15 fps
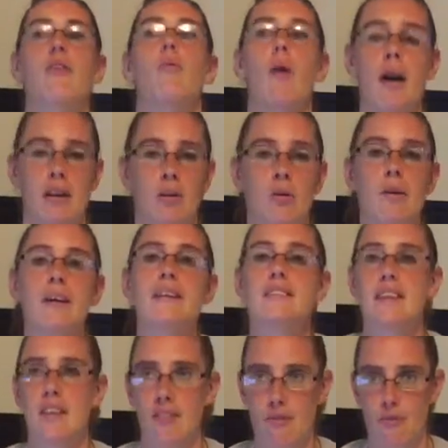the white
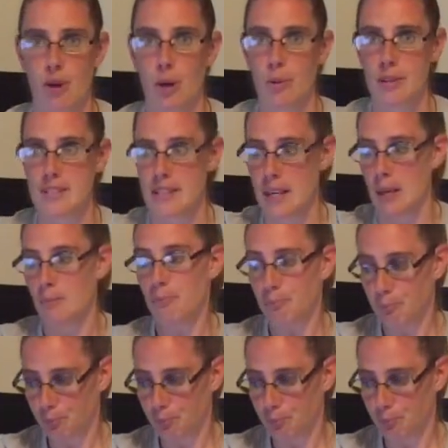noise and the frequency,